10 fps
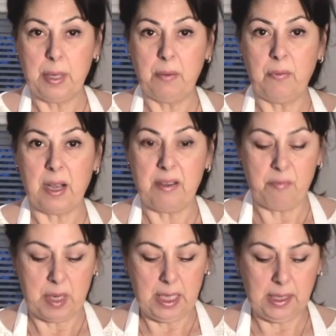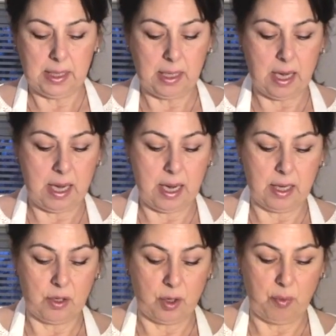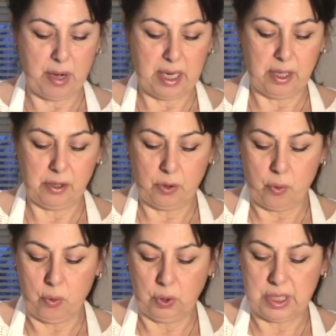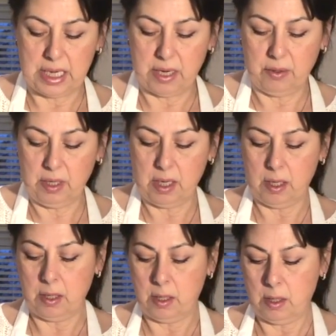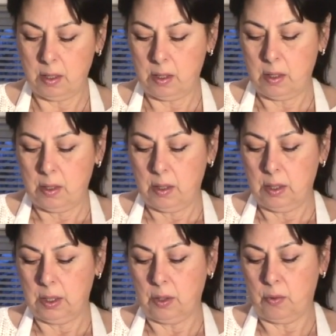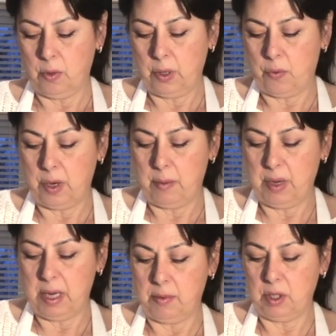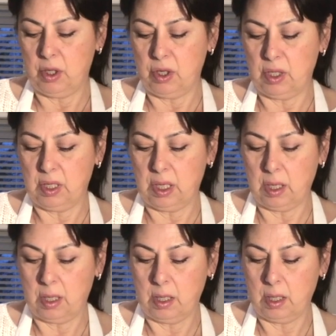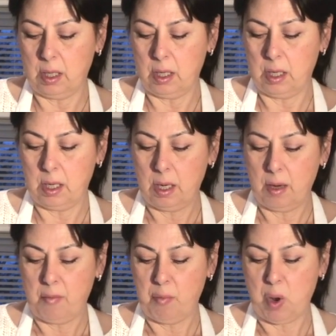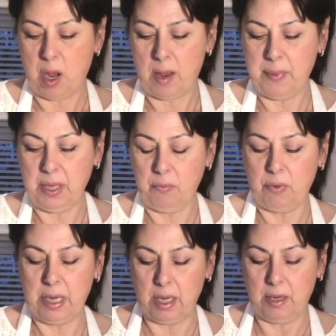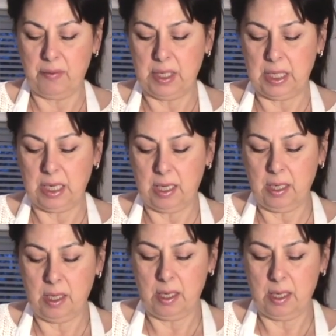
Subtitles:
5 minutes, and our bread has cooled down. So we're going to be to just pop it right out of the tin.